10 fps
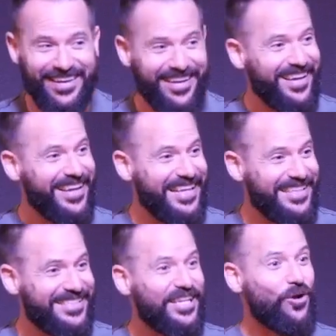
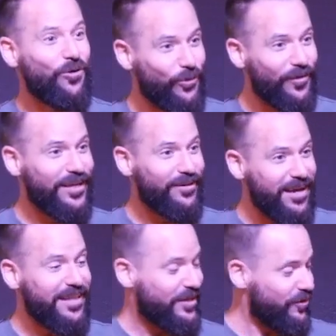it's ruling and
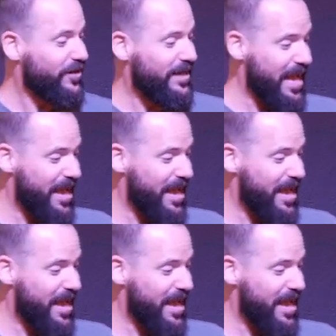reigning like you're going to have